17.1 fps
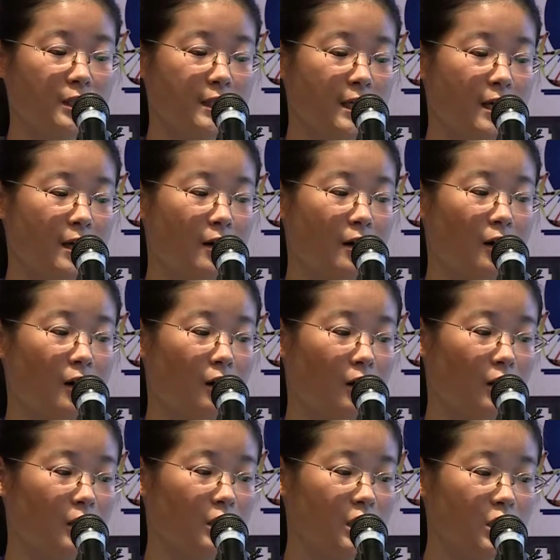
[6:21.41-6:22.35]
the
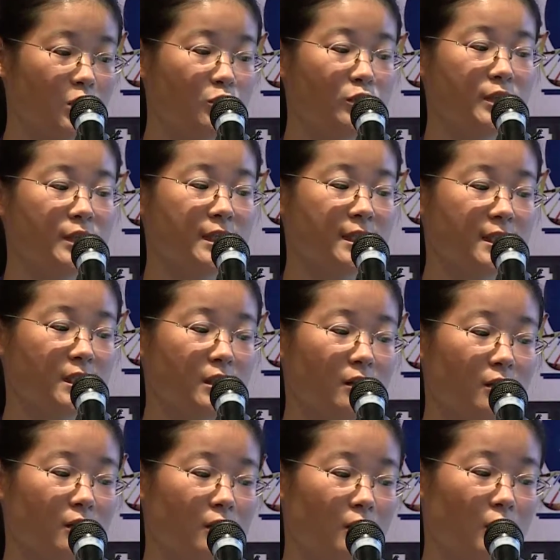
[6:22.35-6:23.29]
decreased
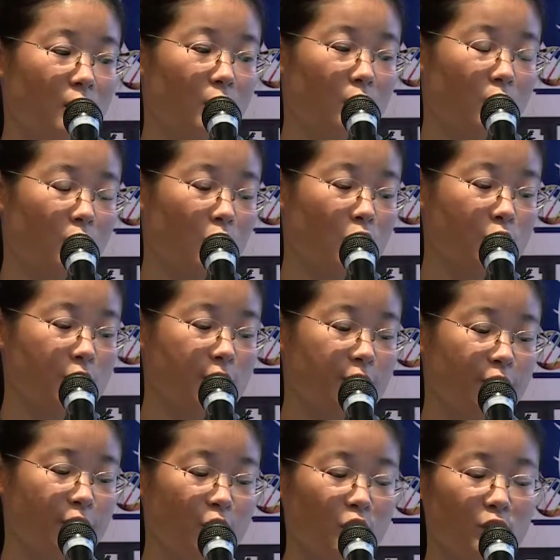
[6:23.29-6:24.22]

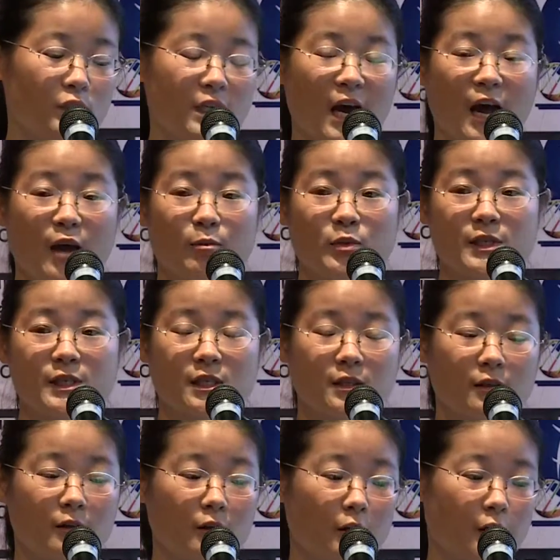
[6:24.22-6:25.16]
growth phenotypes
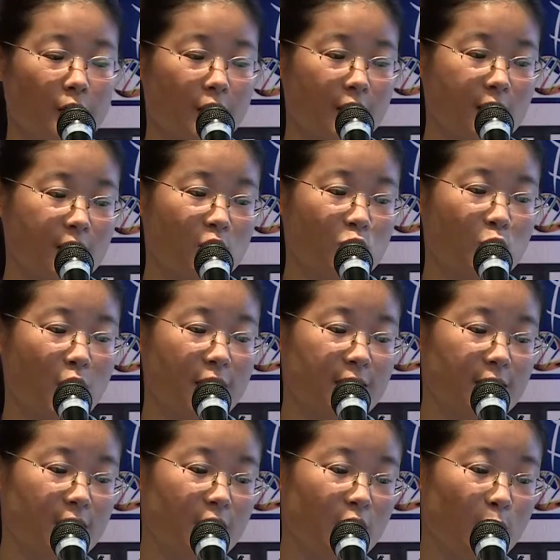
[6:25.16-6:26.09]
in the
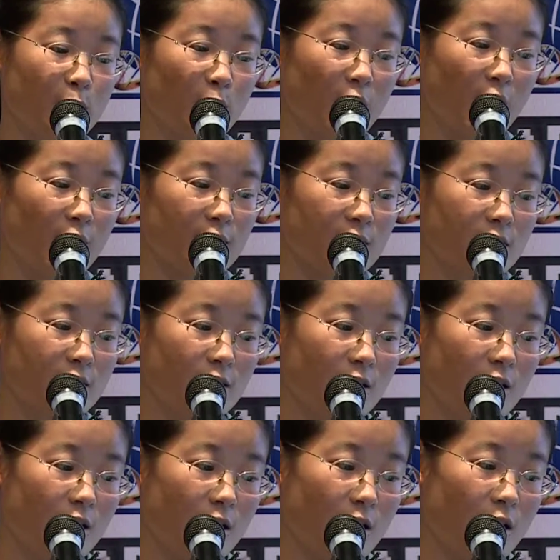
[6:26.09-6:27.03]
transgenic plants.
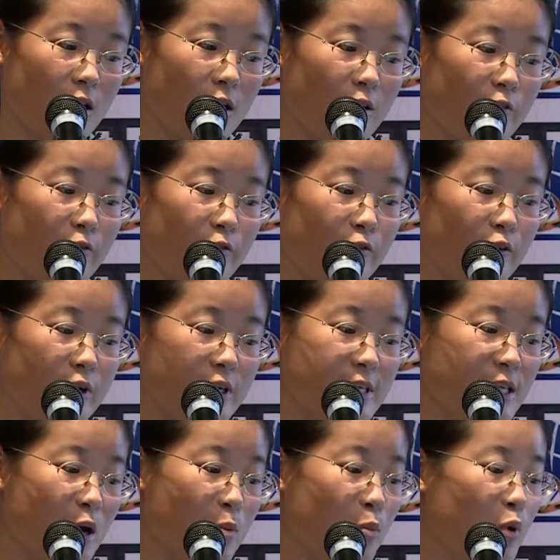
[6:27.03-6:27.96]
For
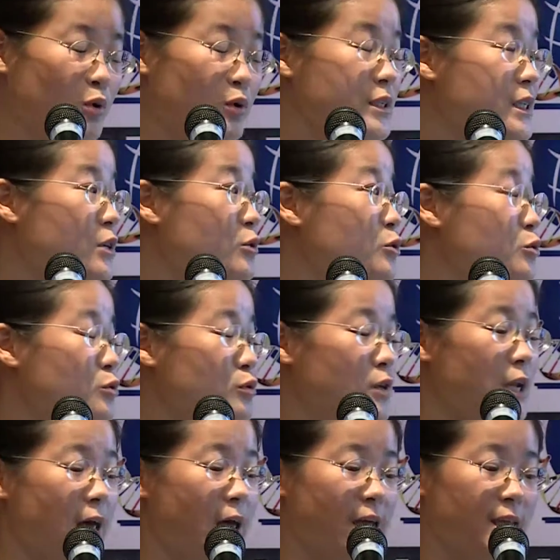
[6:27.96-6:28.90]
example, the
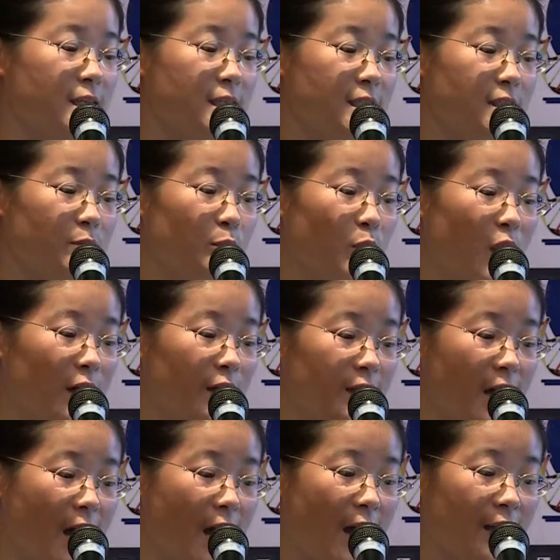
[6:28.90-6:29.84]
root length,
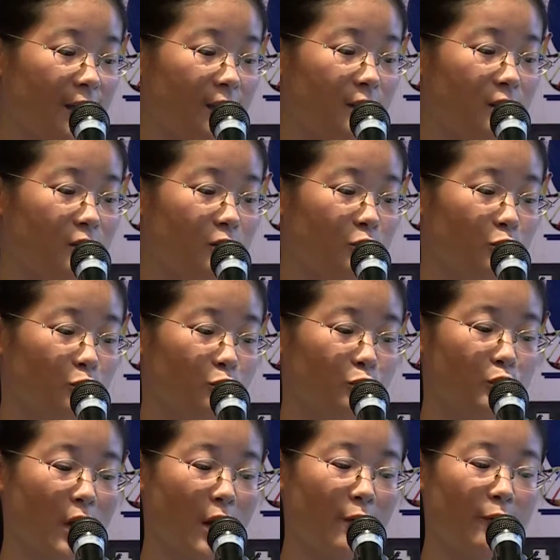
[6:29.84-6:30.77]
plant height, root
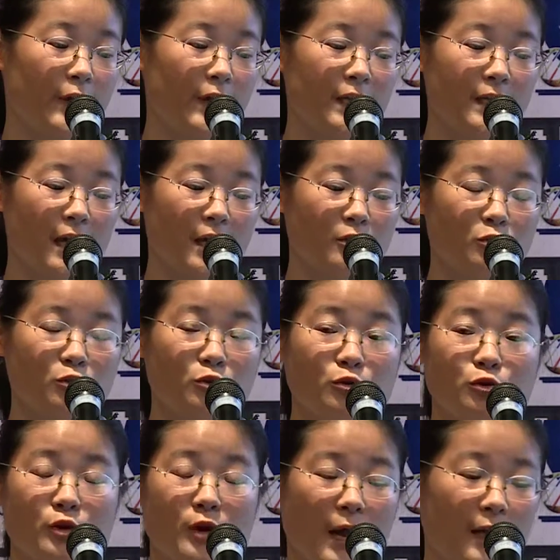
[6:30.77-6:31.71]
dry weight, and
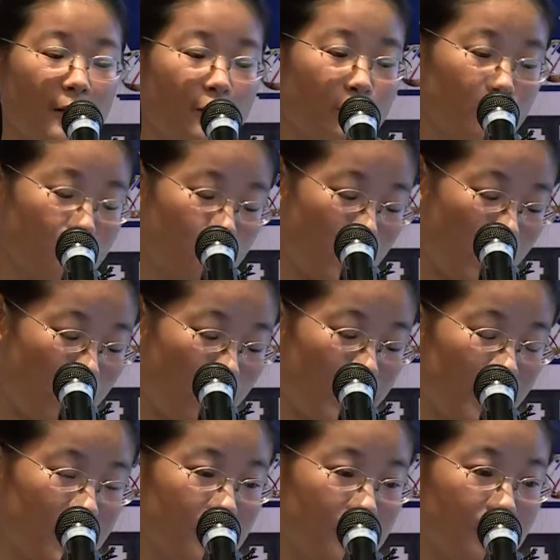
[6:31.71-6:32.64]
shoot dry
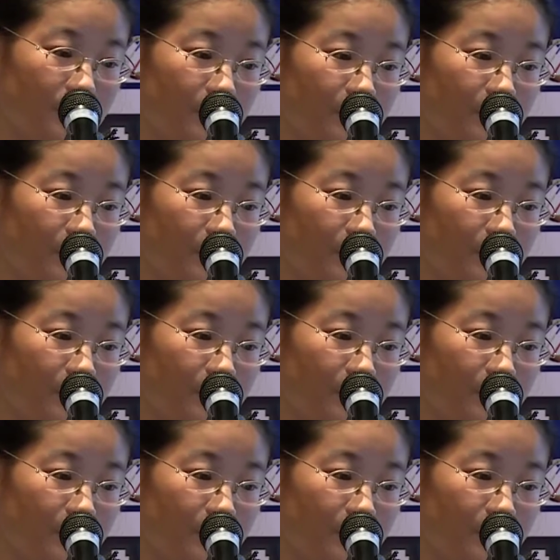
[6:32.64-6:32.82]
weight.